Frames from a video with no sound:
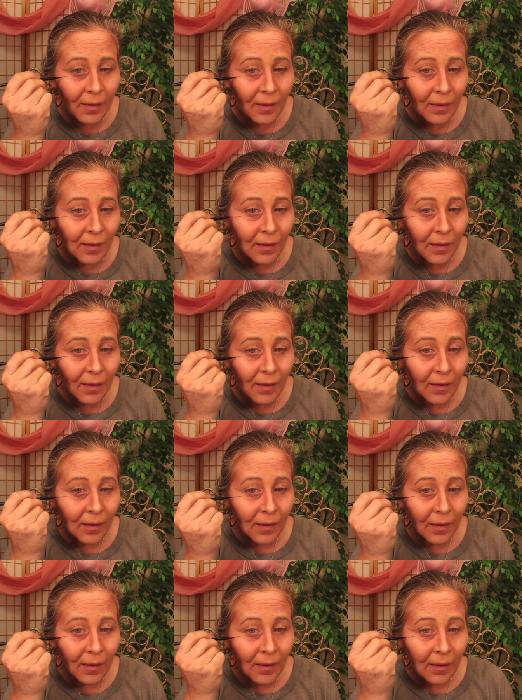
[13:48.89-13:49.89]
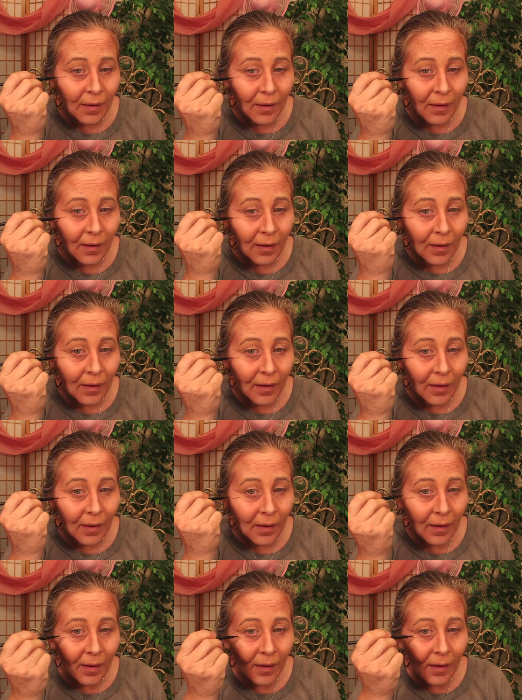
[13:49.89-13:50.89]

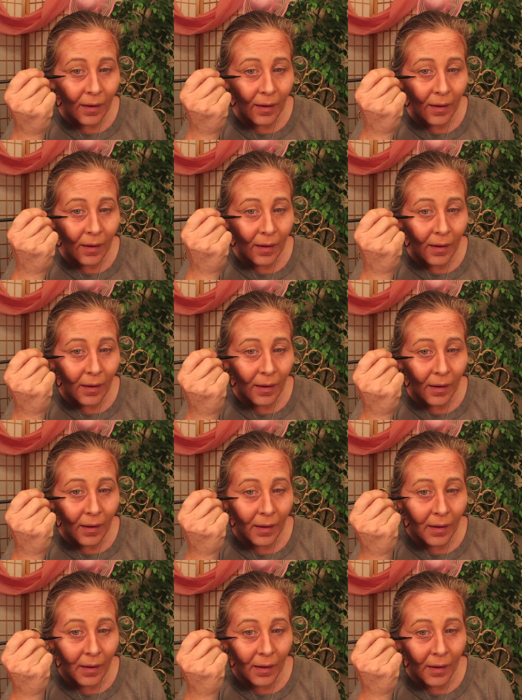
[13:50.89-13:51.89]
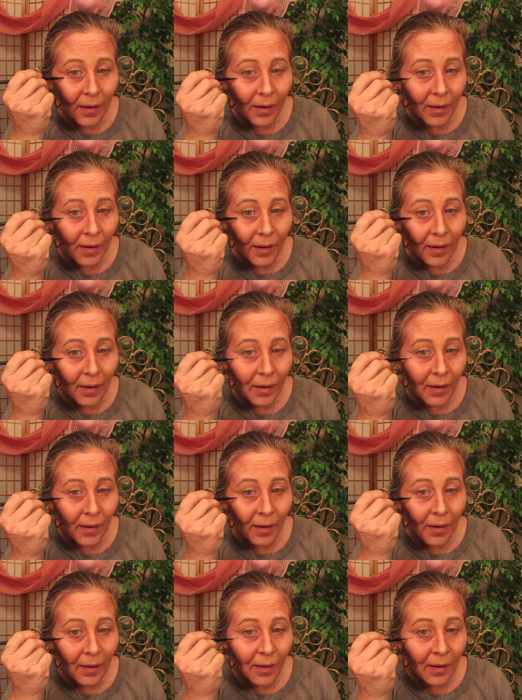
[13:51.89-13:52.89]

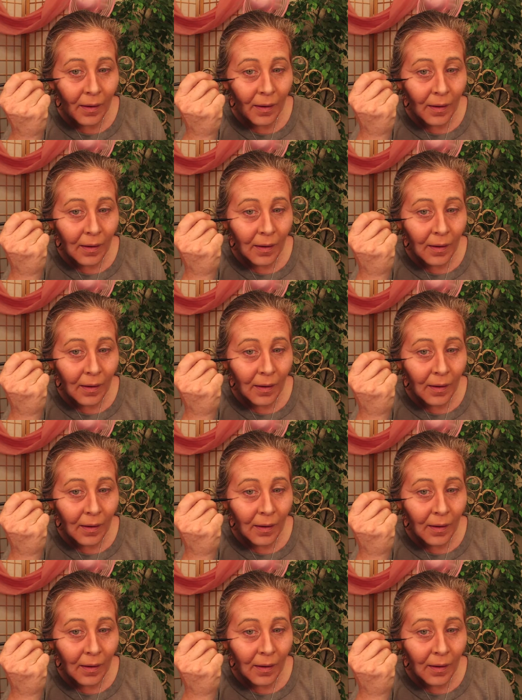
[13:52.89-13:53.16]
No one is speaking in this clip.